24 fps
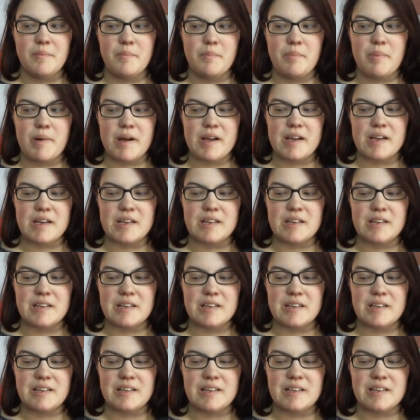but
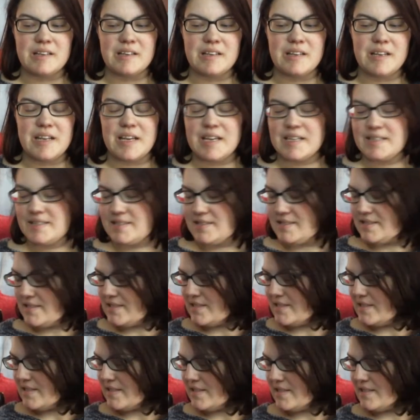
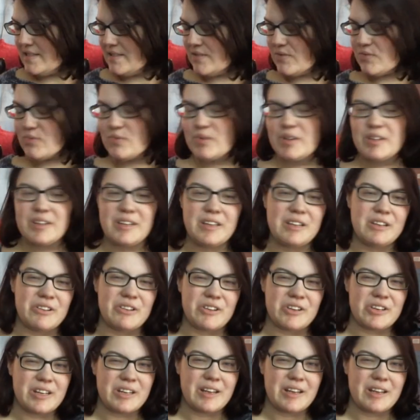it's really good,